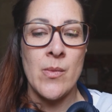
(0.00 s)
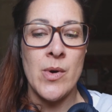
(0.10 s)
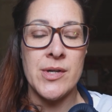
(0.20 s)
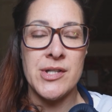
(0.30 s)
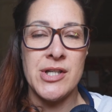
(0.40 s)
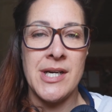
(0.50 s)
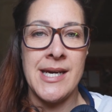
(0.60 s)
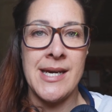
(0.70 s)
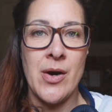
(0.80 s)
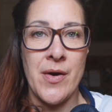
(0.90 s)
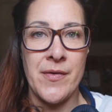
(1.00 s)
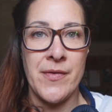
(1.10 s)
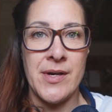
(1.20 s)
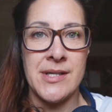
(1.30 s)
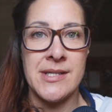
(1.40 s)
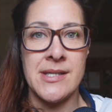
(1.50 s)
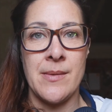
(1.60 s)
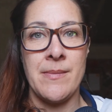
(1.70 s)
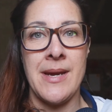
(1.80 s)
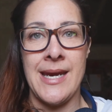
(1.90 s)
What she offers
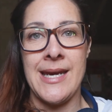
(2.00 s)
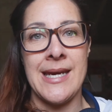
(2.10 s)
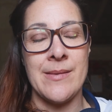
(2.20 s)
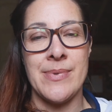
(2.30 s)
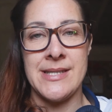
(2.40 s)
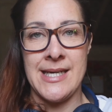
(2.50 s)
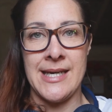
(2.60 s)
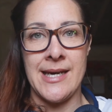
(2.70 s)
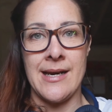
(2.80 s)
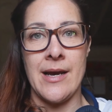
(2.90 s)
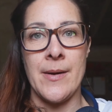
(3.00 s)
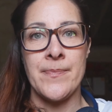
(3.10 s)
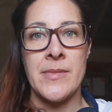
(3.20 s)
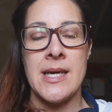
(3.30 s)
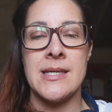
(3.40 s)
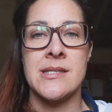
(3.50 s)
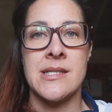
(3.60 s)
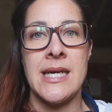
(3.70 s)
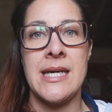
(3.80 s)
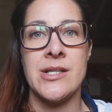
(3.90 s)
me in particular is
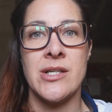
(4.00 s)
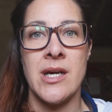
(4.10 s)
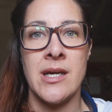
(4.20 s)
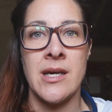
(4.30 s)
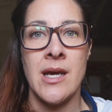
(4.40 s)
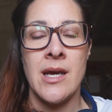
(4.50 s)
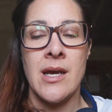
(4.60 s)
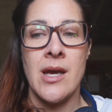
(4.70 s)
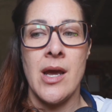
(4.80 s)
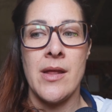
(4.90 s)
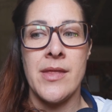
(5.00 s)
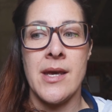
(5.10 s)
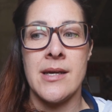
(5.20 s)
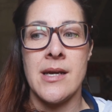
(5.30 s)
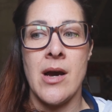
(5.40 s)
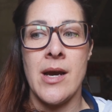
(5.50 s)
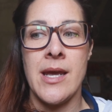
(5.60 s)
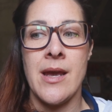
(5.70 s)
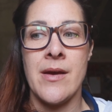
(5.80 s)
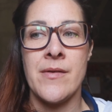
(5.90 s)
teaching that
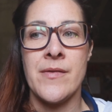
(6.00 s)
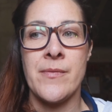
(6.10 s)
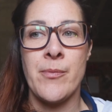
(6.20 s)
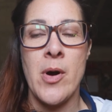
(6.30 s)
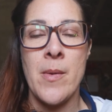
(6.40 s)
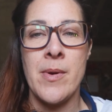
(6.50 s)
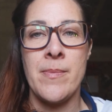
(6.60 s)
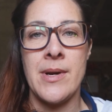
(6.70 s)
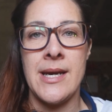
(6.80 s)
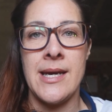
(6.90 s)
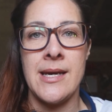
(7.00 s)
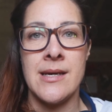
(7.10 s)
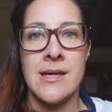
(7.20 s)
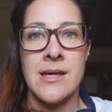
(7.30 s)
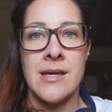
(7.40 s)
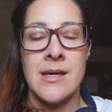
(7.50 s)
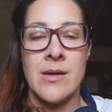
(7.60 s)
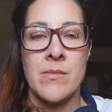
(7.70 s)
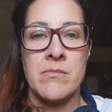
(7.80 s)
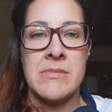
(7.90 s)
I have probably
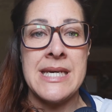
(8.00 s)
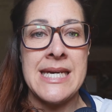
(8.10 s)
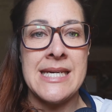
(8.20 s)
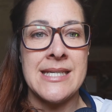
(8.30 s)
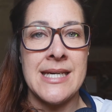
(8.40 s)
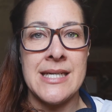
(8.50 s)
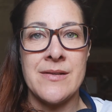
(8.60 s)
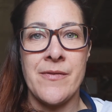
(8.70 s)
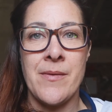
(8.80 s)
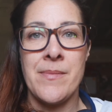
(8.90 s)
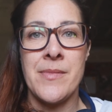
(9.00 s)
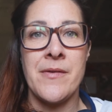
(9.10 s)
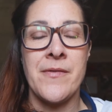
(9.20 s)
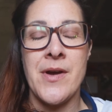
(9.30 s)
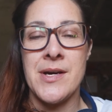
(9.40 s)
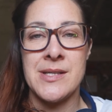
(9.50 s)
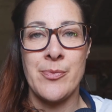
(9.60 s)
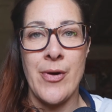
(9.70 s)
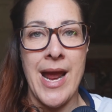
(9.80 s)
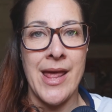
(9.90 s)
needed from the
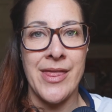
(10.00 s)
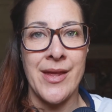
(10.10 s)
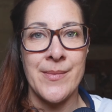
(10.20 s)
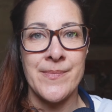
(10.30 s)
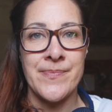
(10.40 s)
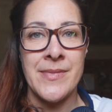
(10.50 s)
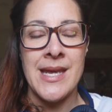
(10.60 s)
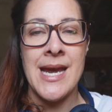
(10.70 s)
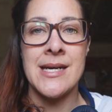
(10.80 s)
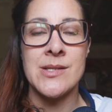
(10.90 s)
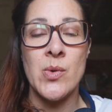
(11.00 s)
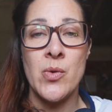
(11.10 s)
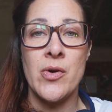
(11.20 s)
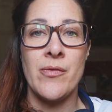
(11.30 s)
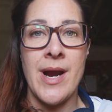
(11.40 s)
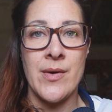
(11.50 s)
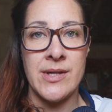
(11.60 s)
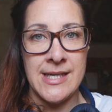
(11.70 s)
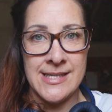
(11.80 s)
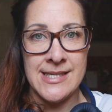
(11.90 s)
first breath. And it's all
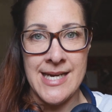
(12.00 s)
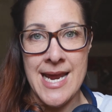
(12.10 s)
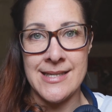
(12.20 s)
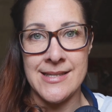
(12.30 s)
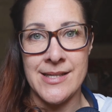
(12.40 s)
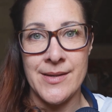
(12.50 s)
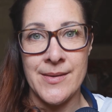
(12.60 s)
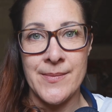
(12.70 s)
around consent.